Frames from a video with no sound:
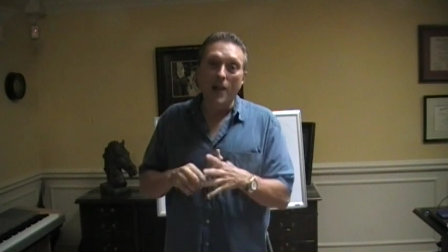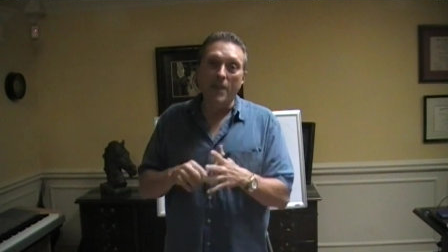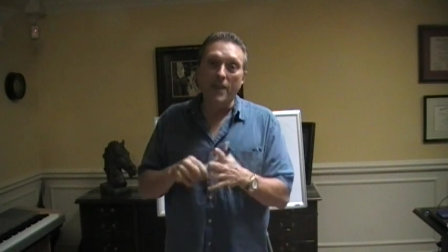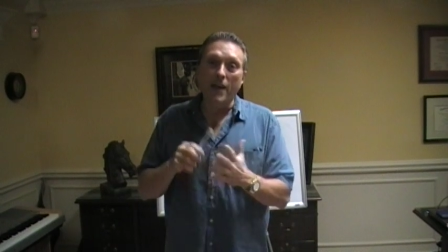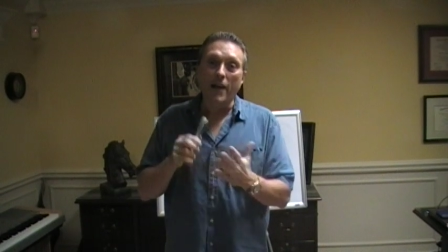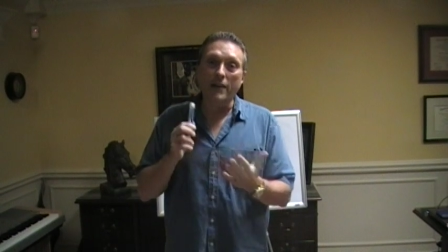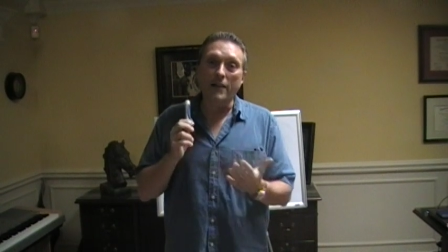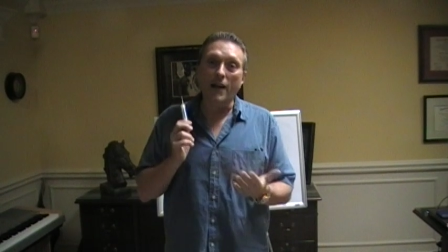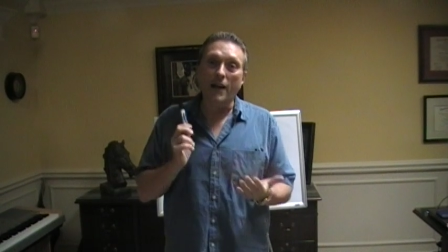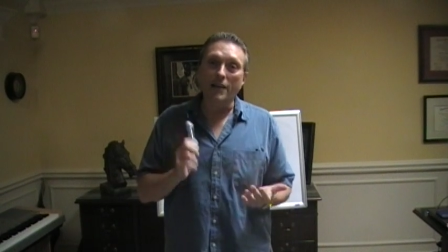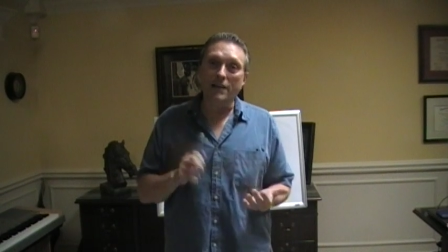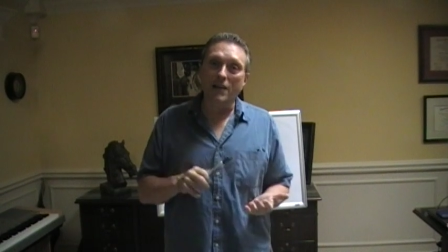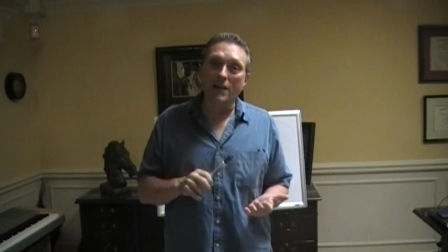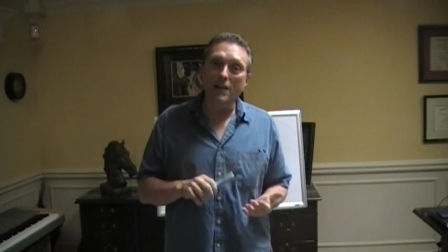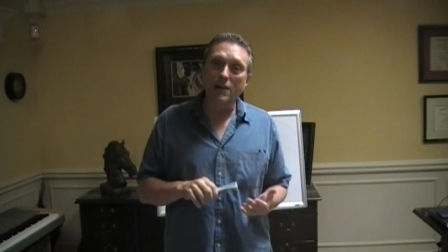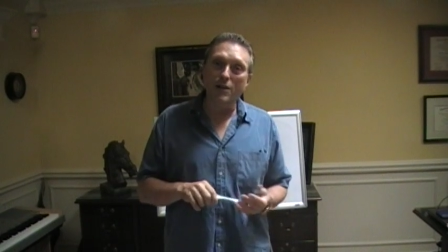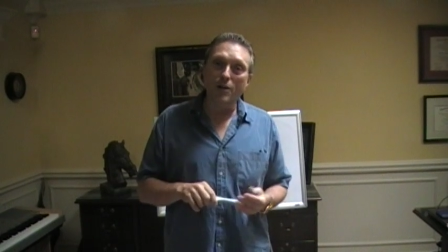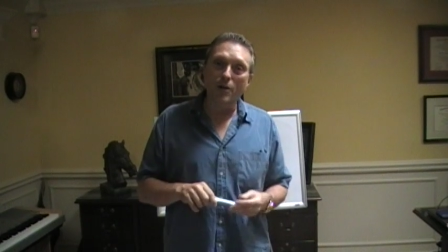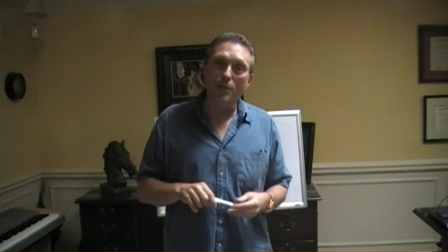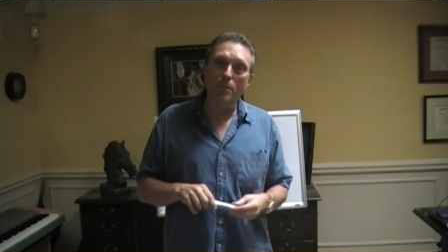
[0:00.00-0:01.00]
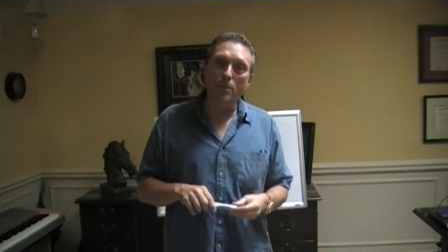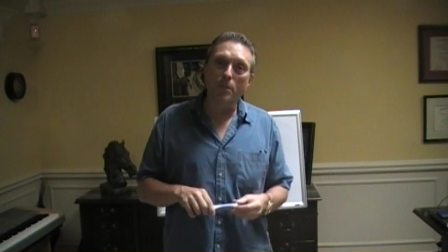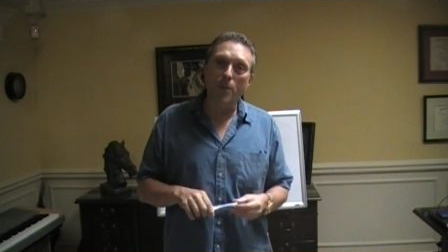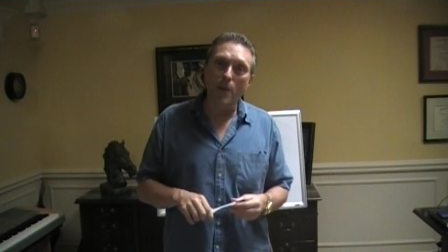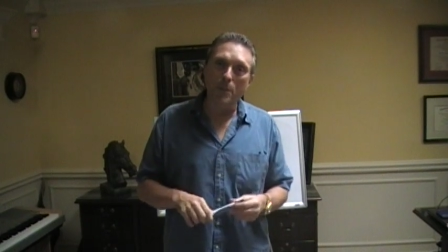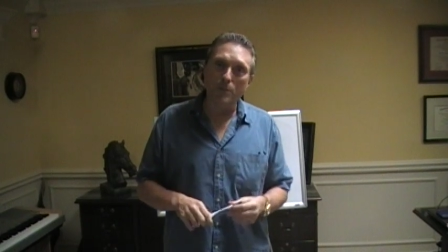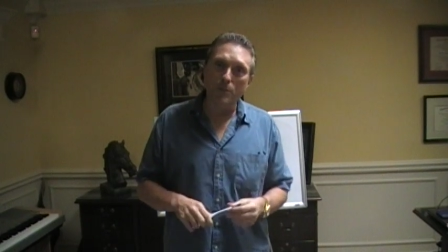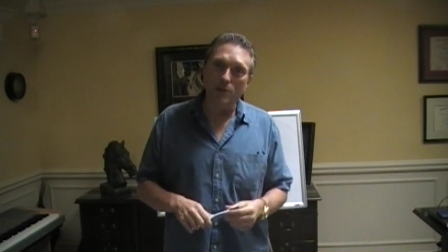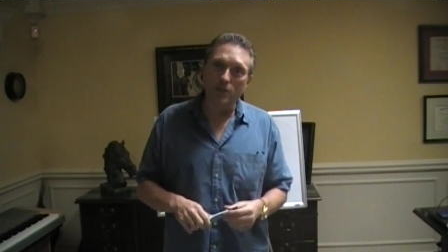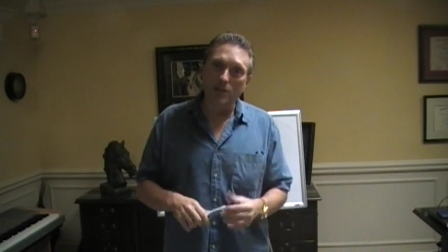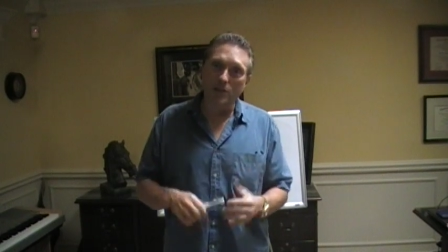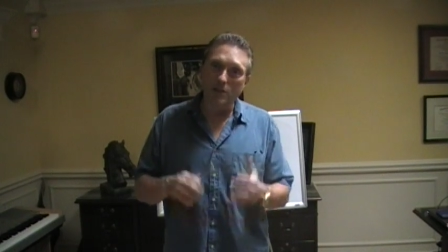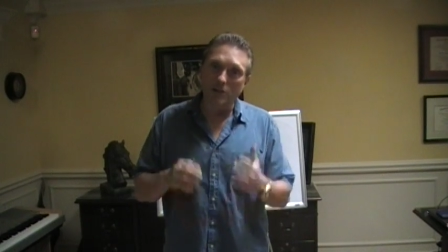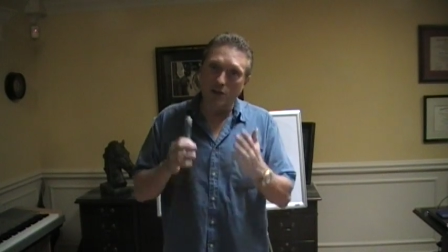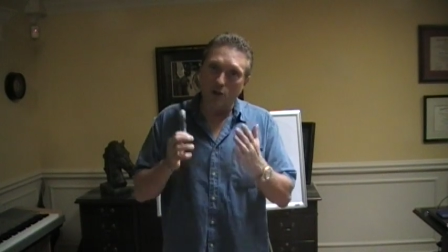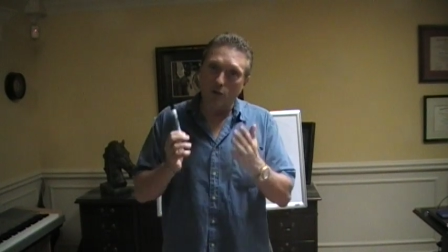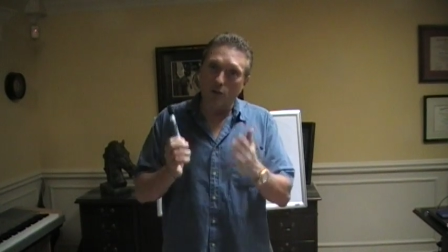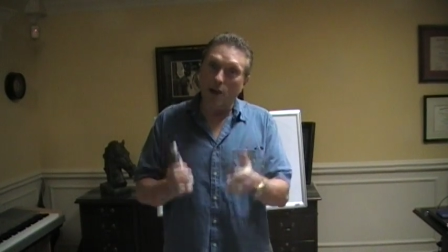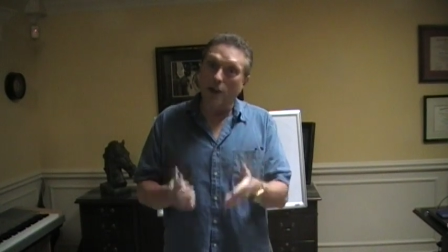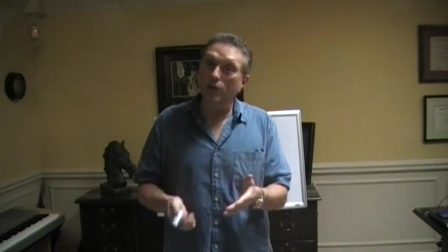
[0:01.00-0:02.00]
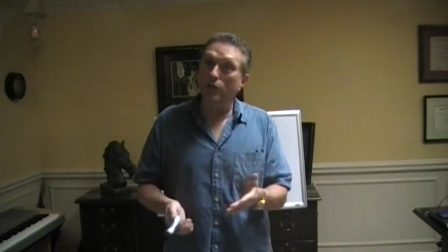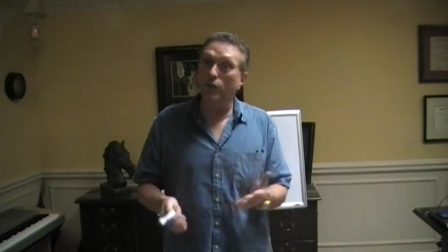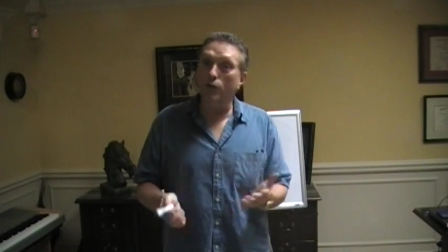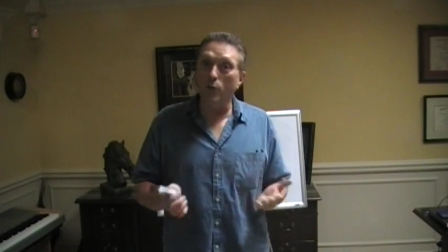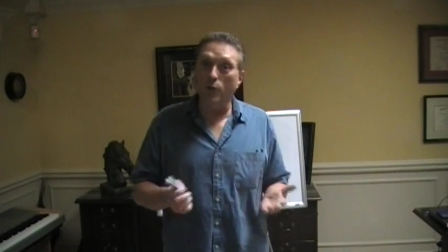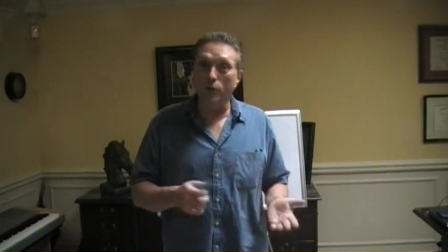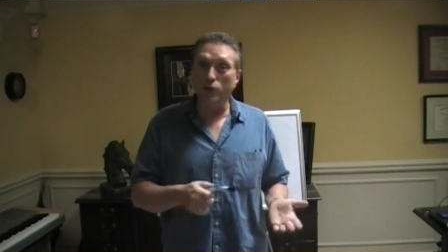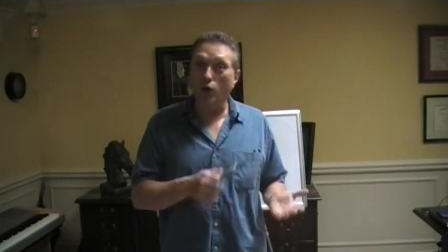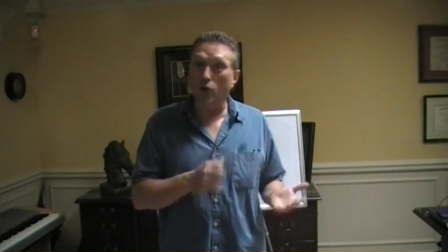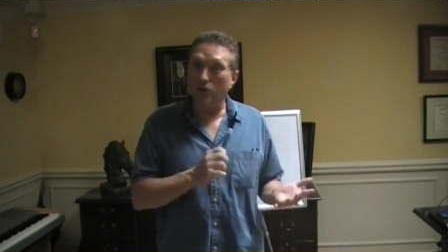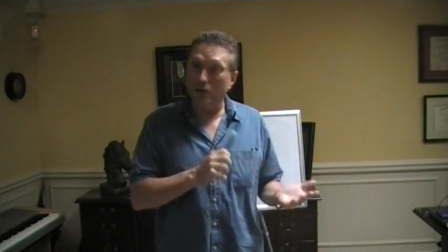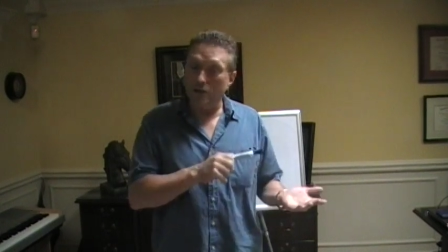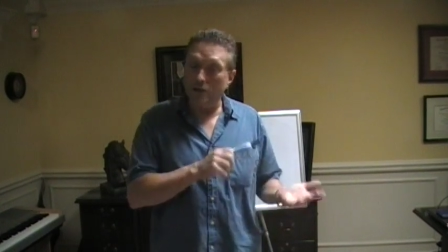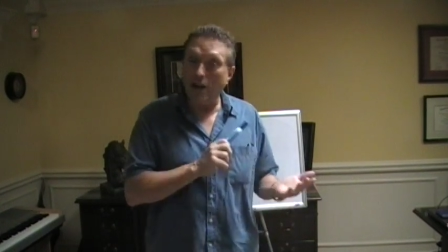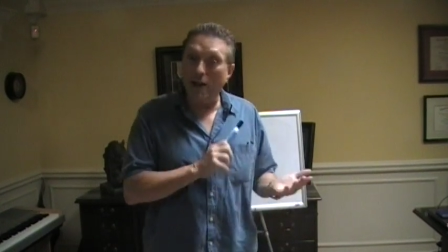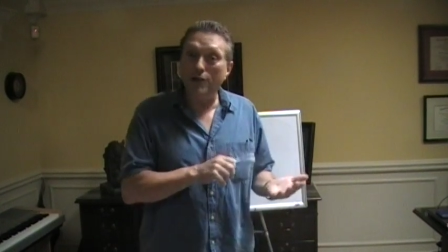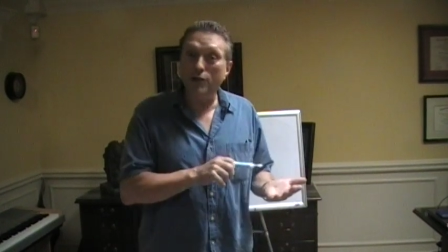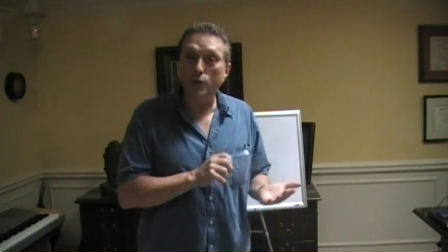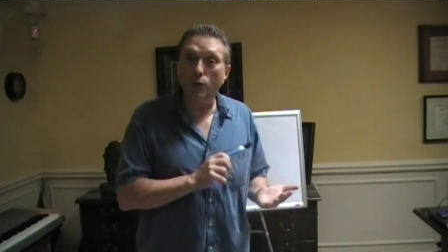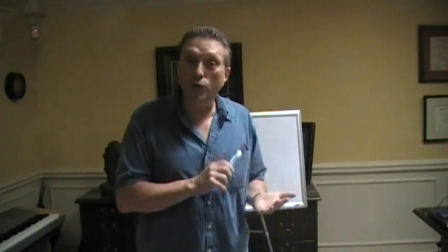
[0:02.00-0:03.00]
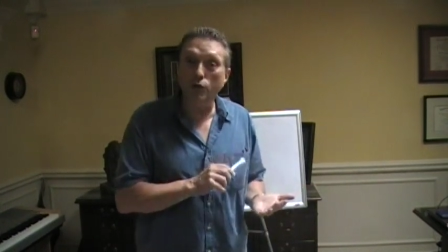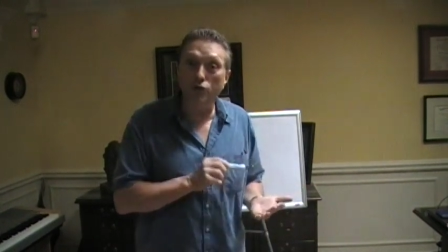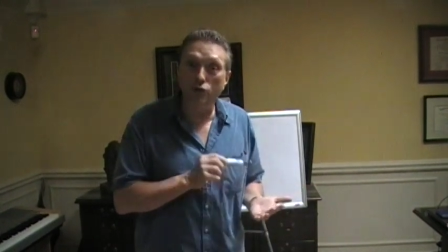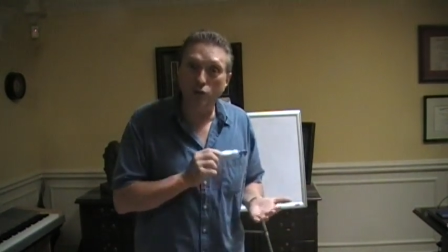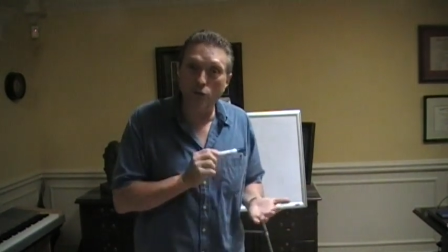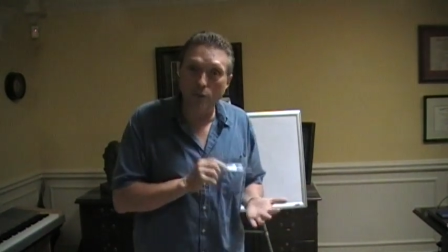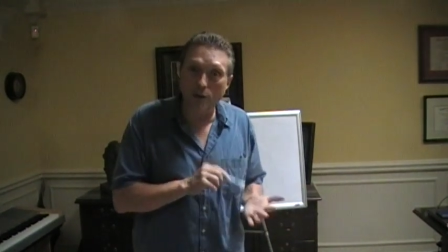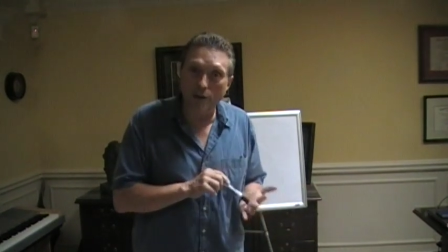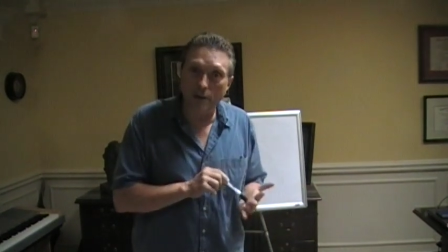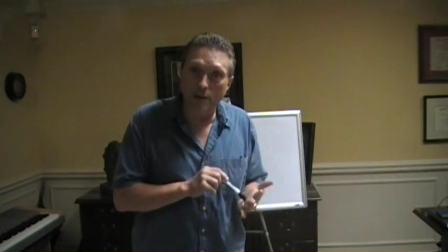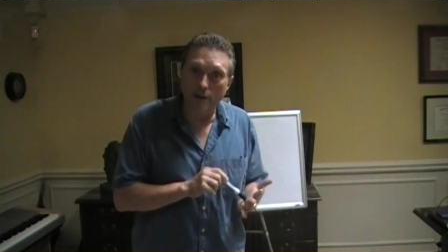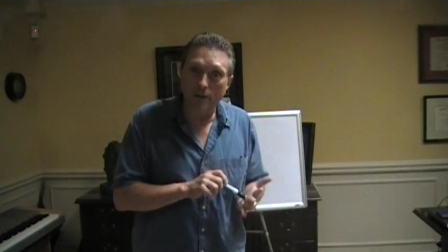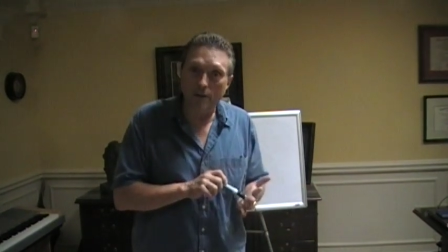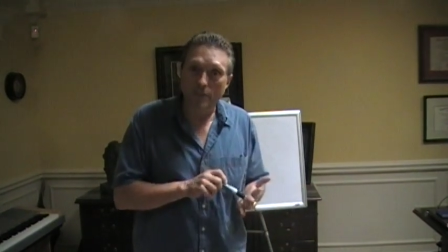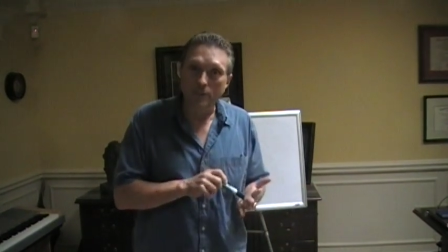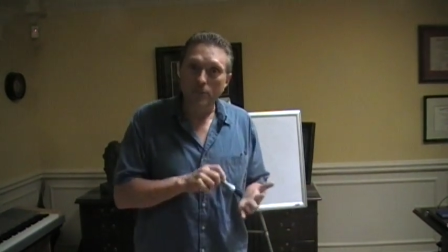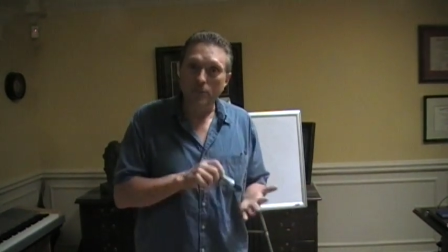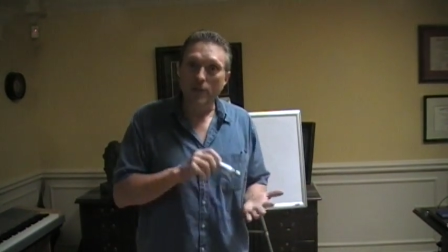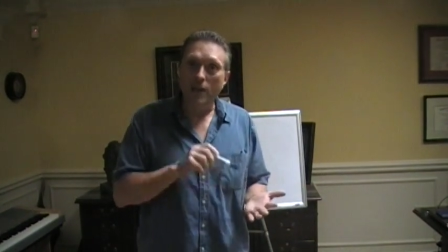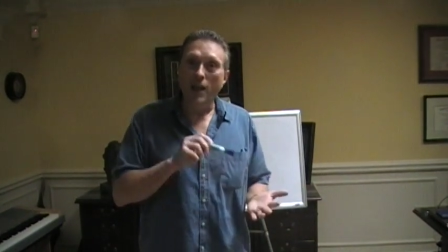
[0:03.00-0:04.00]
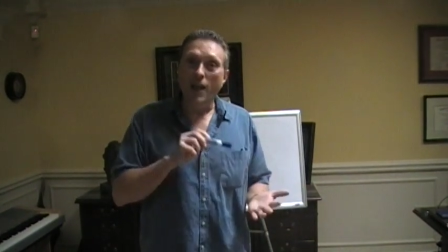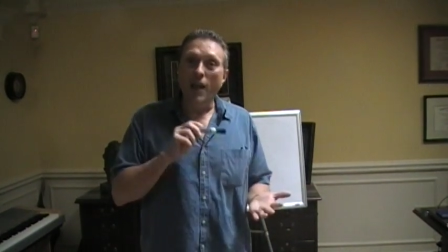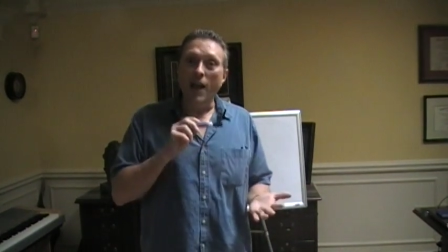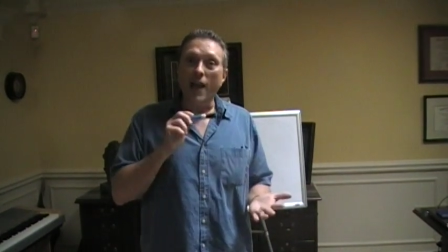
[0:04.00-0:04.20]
That diketopiperazine degrades to form what's called a nitrosourea